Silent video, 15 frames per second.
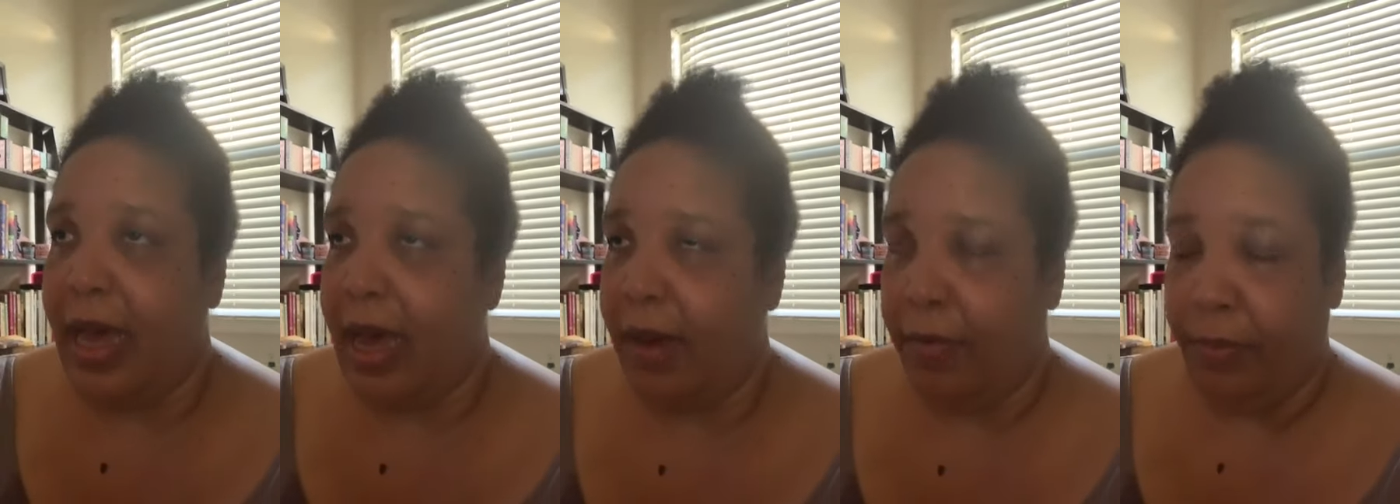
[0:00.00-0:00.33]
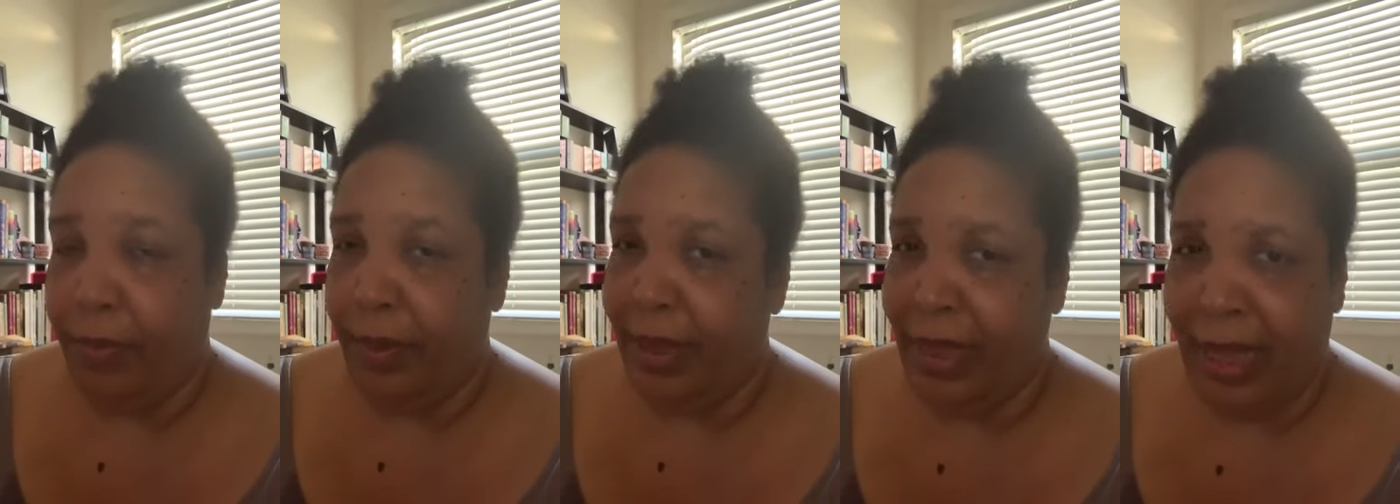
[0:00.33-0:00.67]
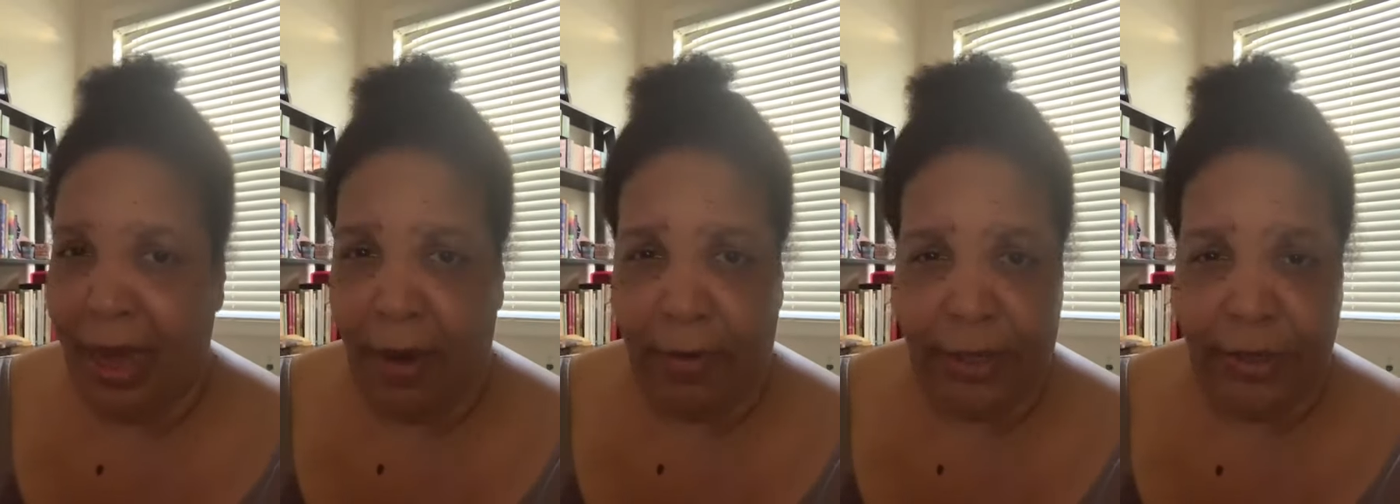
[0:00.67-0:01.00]
I
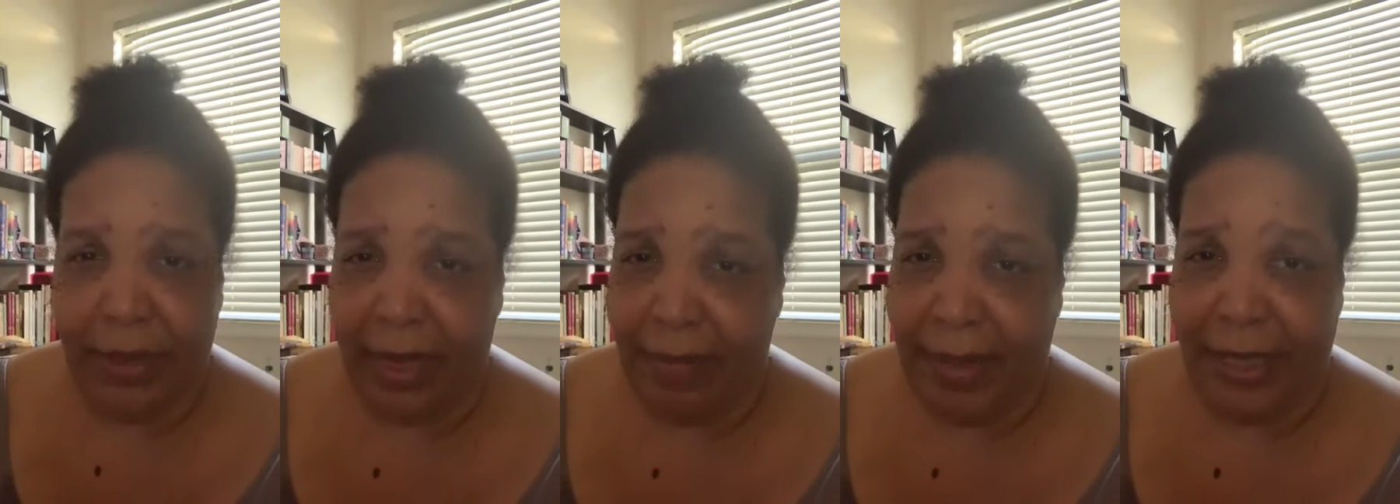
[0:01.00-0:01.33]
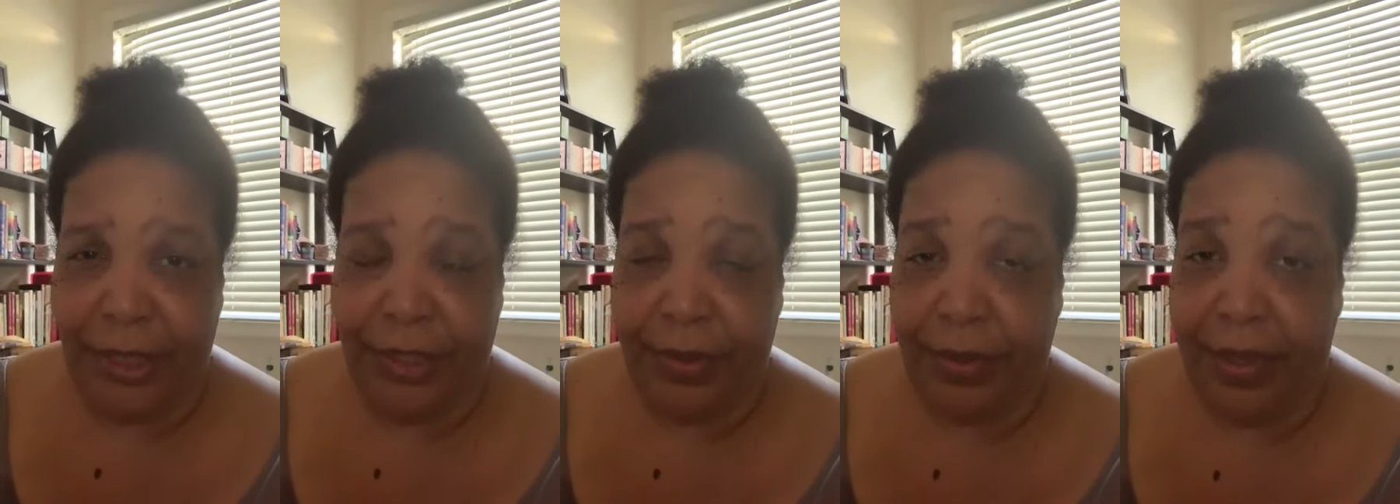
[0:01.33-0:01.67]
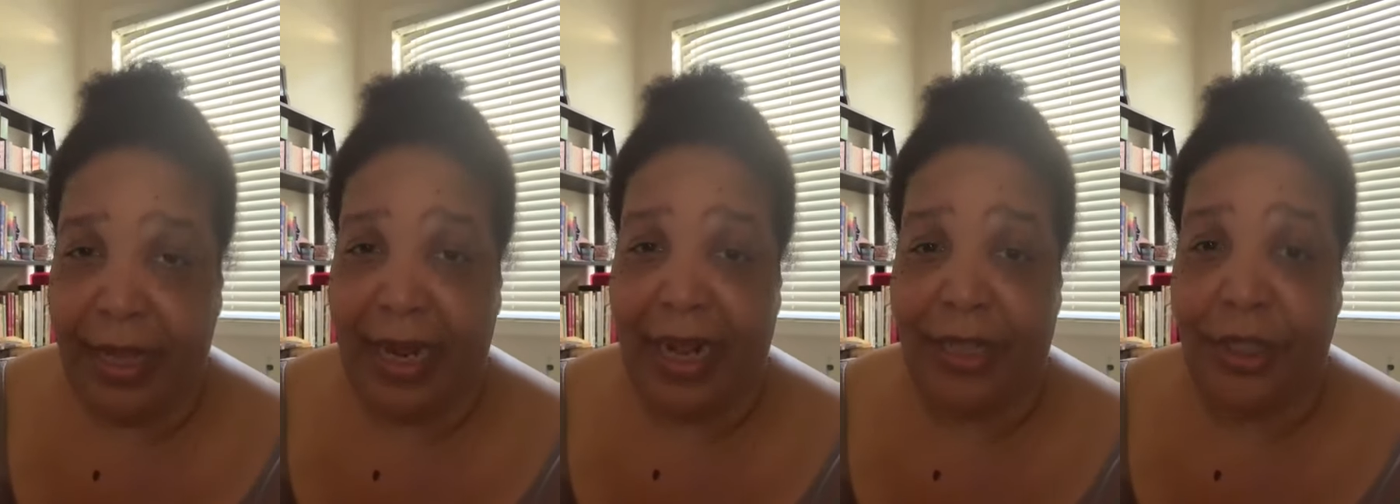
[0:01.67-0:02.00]
really always try to make sure
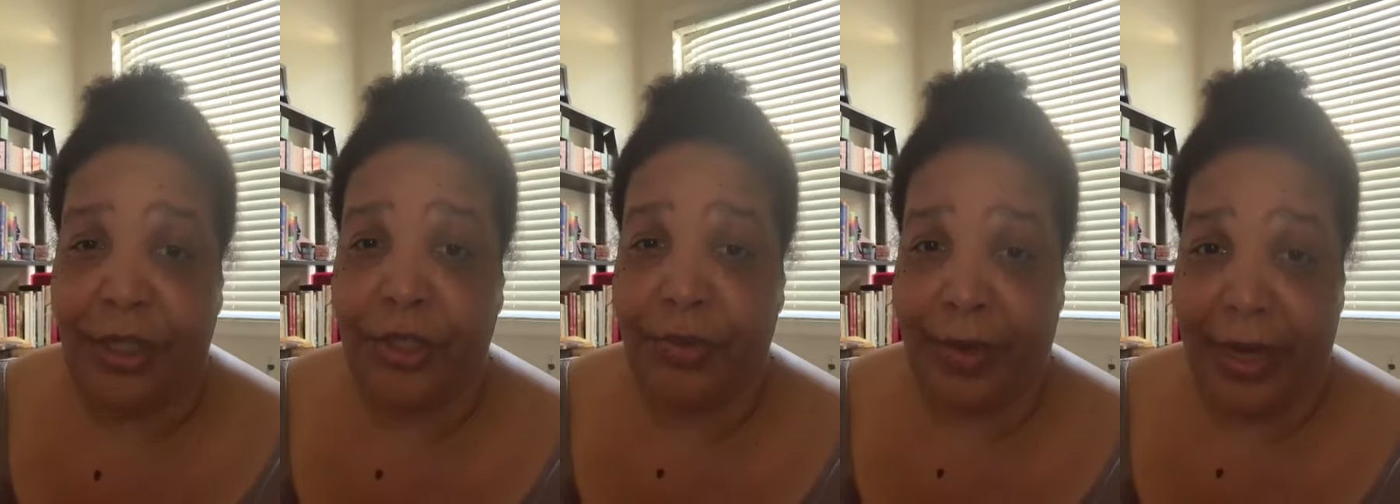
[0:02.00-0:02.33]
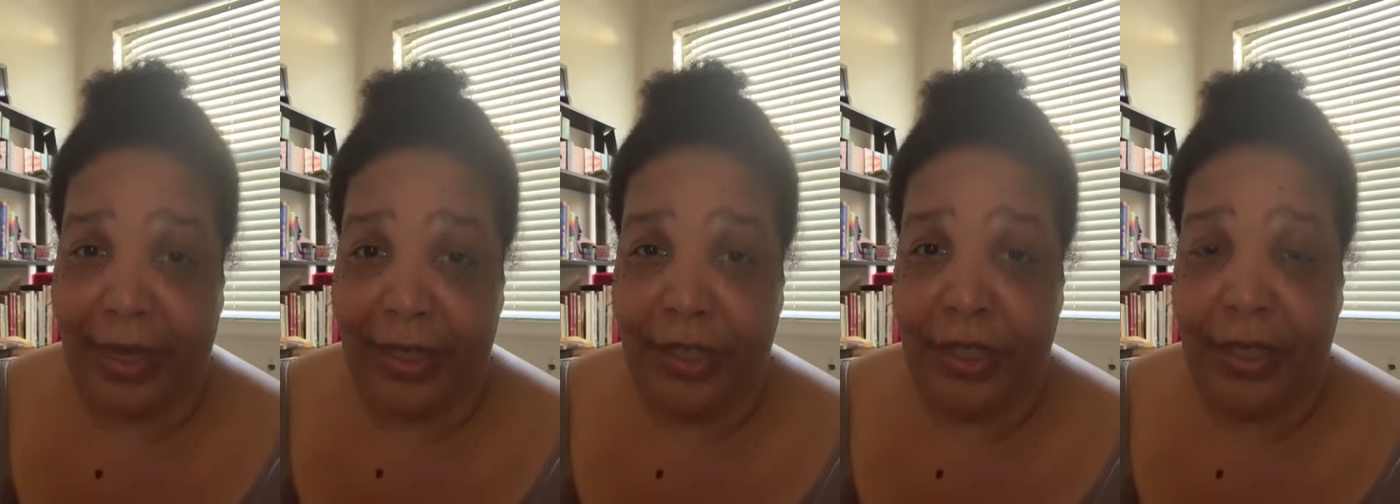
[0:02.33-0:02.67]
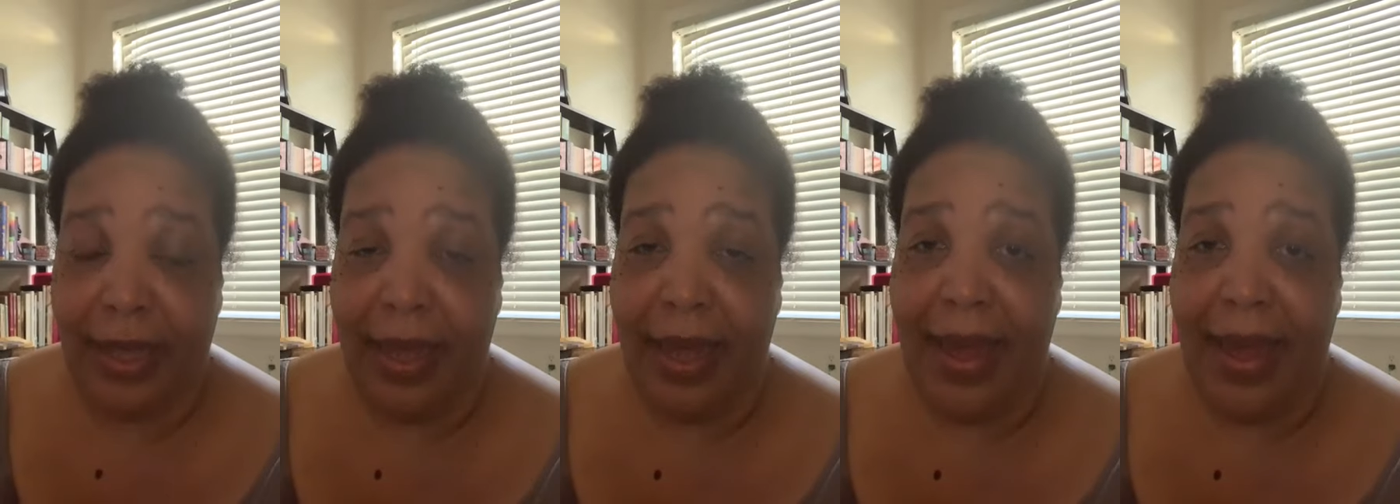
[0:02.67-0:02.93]
that I stretch